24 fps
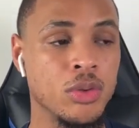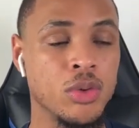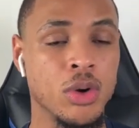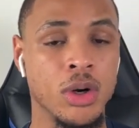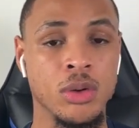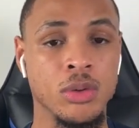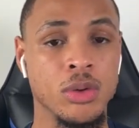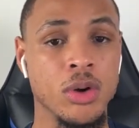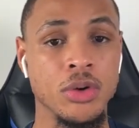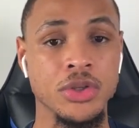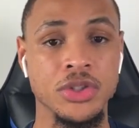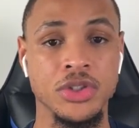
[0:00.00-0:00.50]
quote
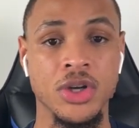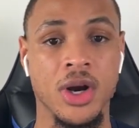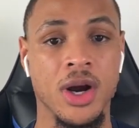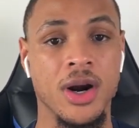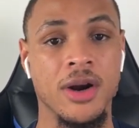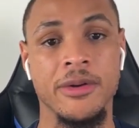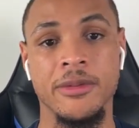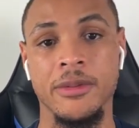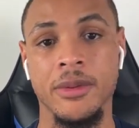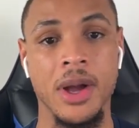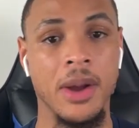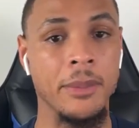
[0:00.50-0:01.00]
unquote start
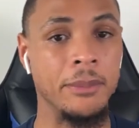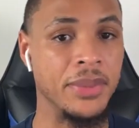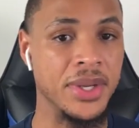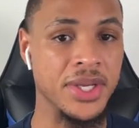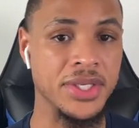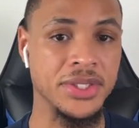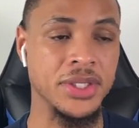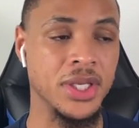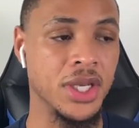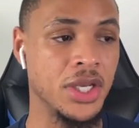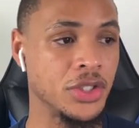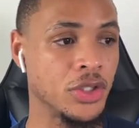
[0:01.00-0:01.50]
a
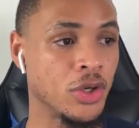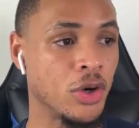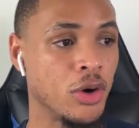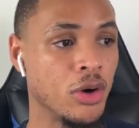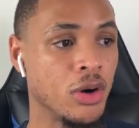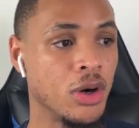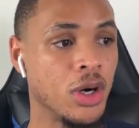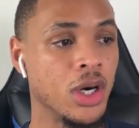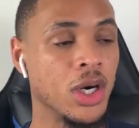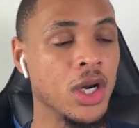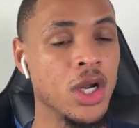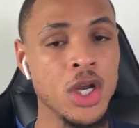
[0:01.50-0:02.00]
business
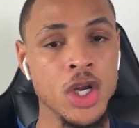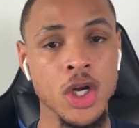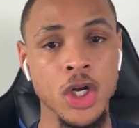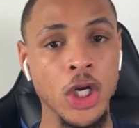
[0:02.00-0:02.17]
or